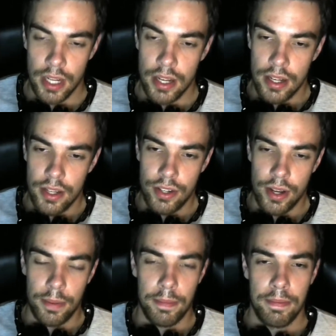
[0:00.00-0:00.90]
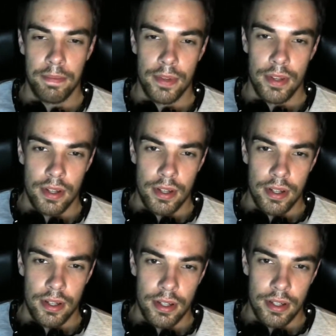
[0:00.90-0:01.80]
So,
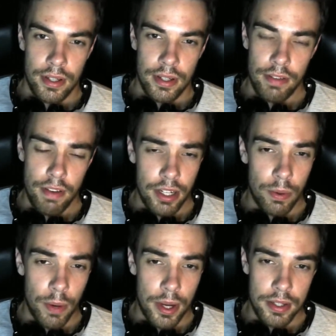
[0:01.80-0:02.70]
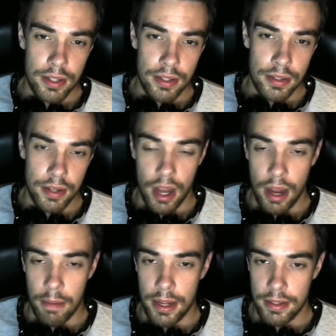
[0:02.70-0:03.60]
if you have any questions,
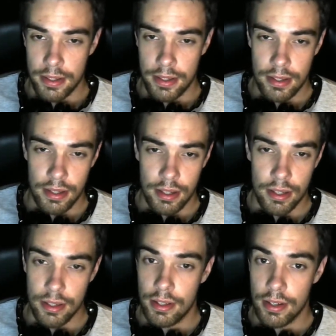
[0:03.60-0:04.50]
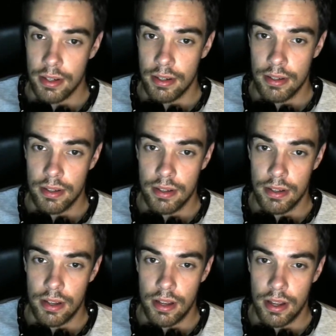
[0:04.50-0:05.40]
comments, concerns,
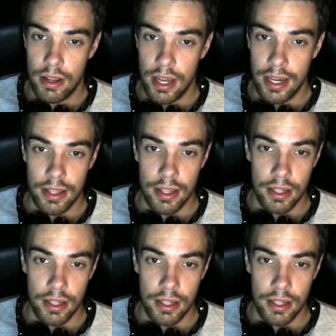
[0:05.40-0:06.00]
anything,